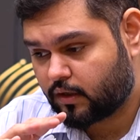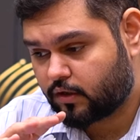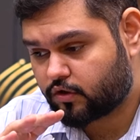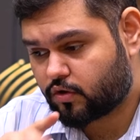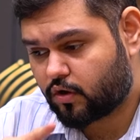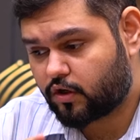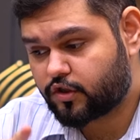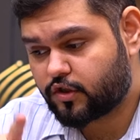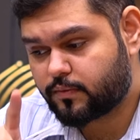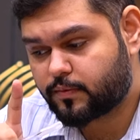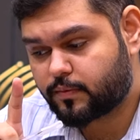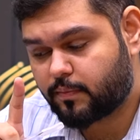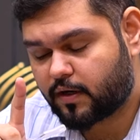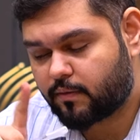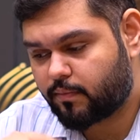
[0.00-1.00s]
scholarships,
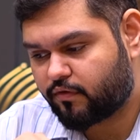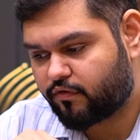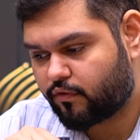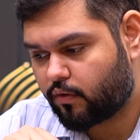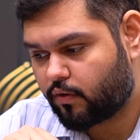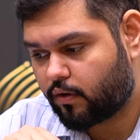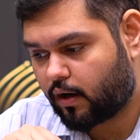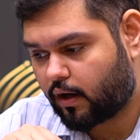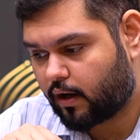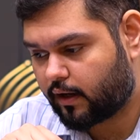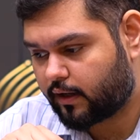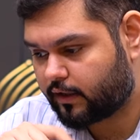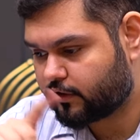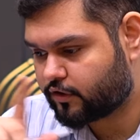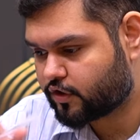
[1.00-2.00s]
but before,
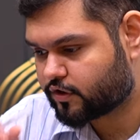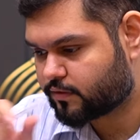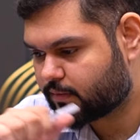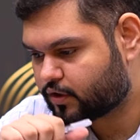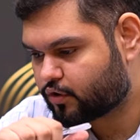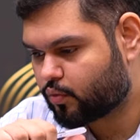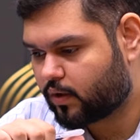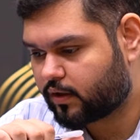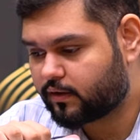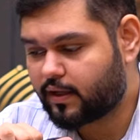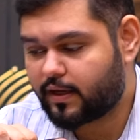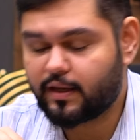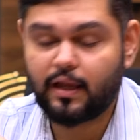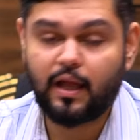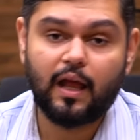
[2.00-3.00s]
I just missed one
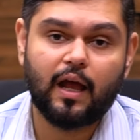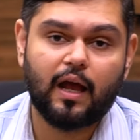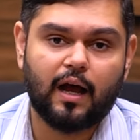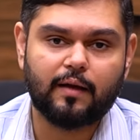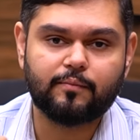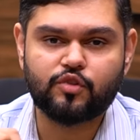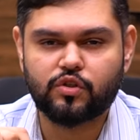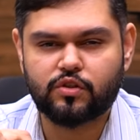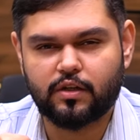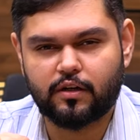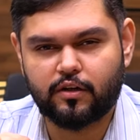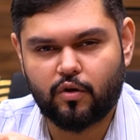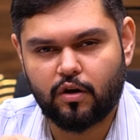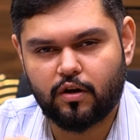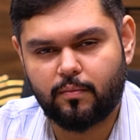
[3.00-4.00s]
thing. I'm just going
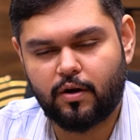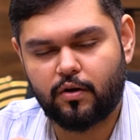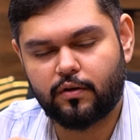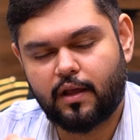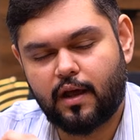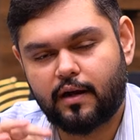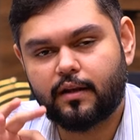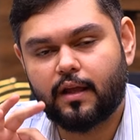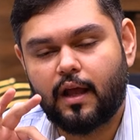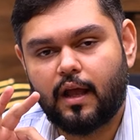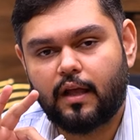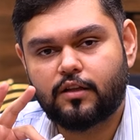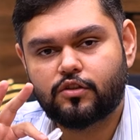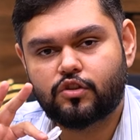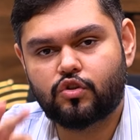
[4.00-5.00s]
to talk about that.
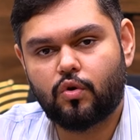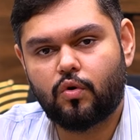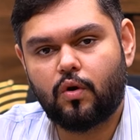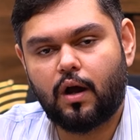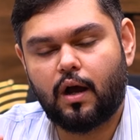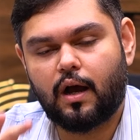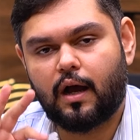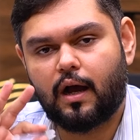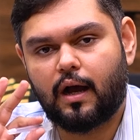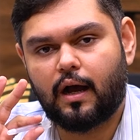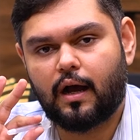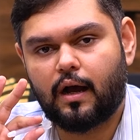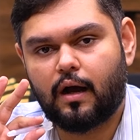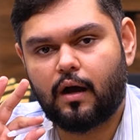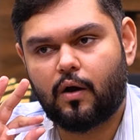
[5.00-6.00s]
So
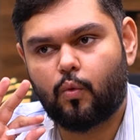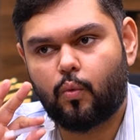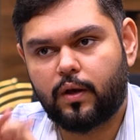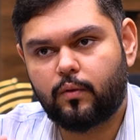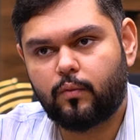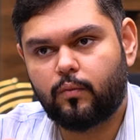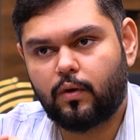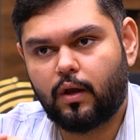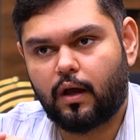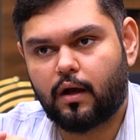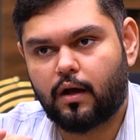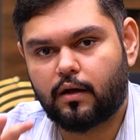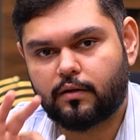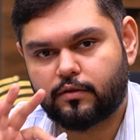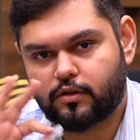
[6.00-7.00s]
when
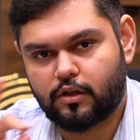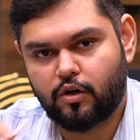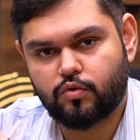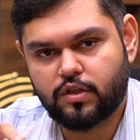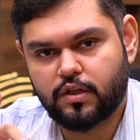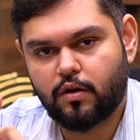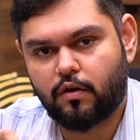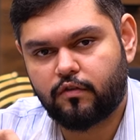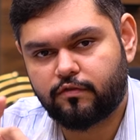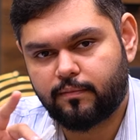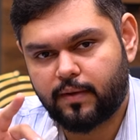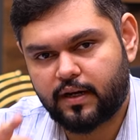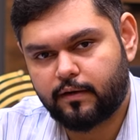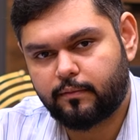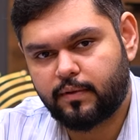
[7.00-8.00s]
closing of
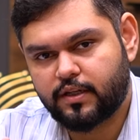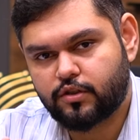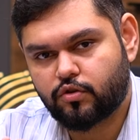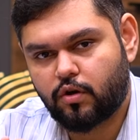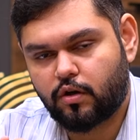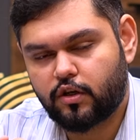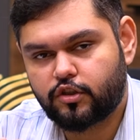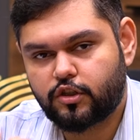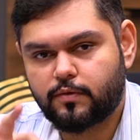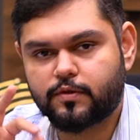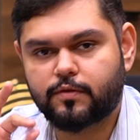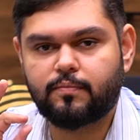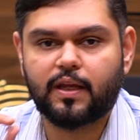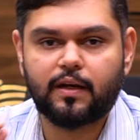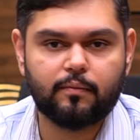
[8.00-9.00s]
merit-based
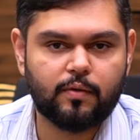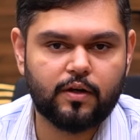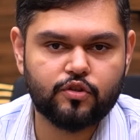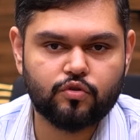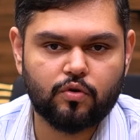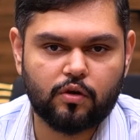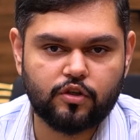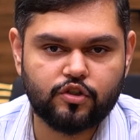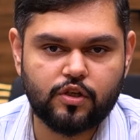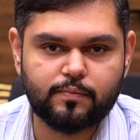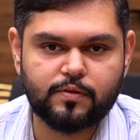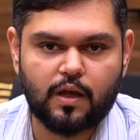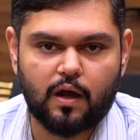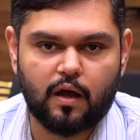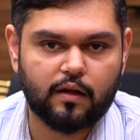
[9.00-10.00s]
scholarships
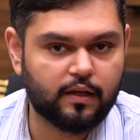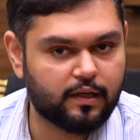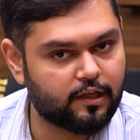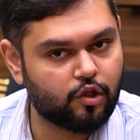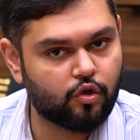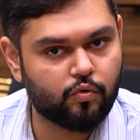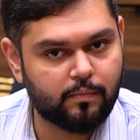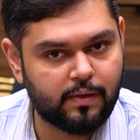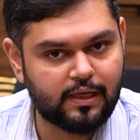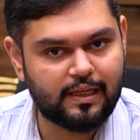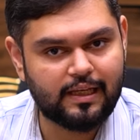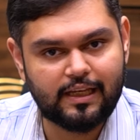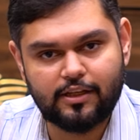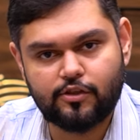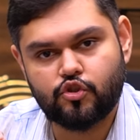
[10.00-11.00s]
are renewable
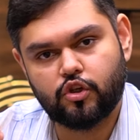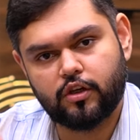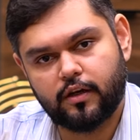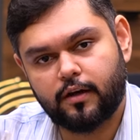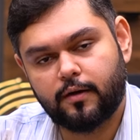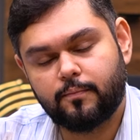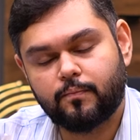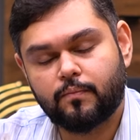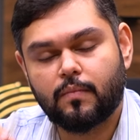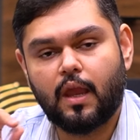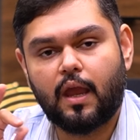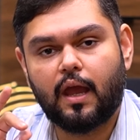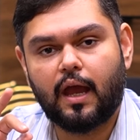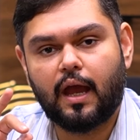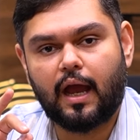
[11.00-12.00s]
each year,
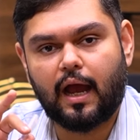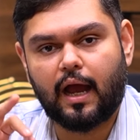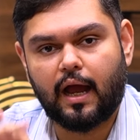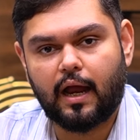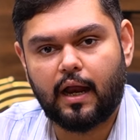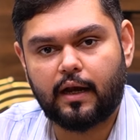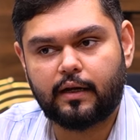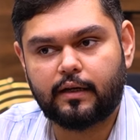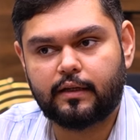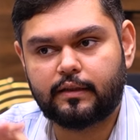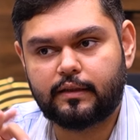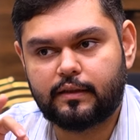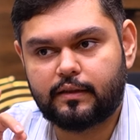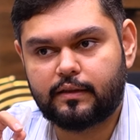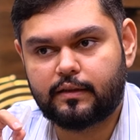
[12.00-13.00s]

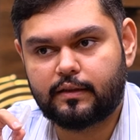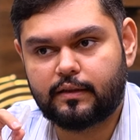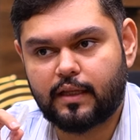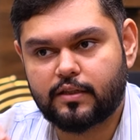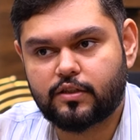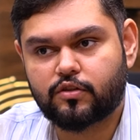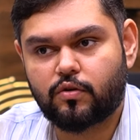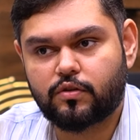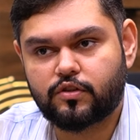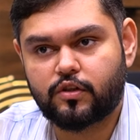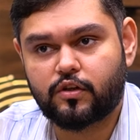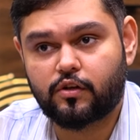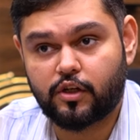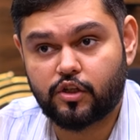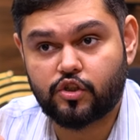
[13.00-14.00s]
and this
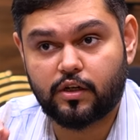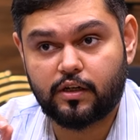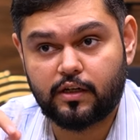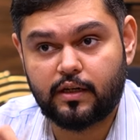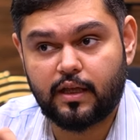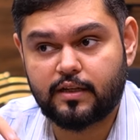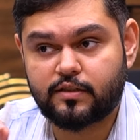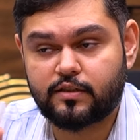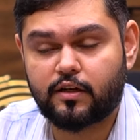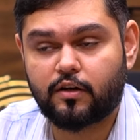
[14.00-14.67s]
consideration does